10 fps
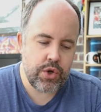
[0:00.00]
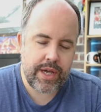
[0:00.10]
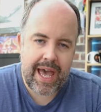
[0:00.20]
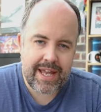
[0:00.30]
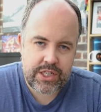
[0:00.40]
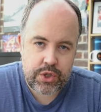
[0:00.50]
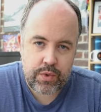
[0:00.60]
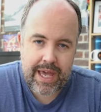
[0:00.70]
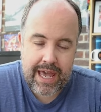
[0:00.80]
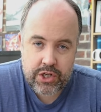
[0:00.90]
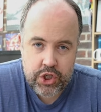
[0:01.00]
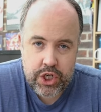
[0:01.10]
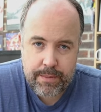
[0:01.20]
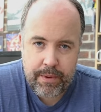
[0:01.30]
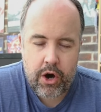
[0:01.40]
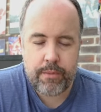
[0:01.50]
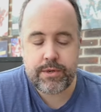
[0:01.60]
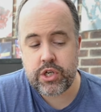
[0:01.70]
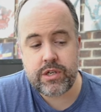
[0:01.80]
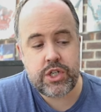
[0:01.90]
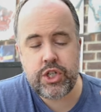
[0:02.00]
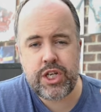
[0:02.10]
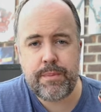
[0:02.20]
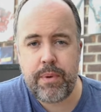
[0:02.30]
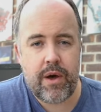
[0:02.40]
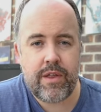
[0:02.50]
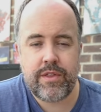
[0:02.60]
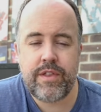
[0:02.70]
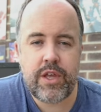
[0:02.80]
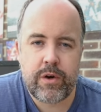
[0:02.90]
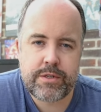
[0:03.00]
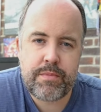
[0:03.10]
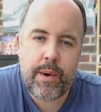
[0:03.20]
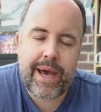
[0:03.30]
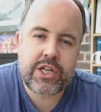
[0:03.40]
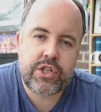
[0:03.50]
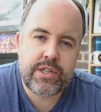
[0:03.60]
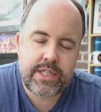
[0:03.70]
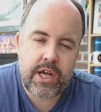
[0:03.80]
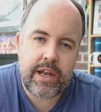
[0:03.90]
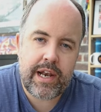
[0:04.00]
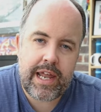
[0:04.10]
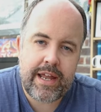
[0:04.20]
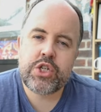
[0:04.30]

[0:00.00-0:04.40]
you can still get cheaper options, cheaper than the Osmo Action certainly.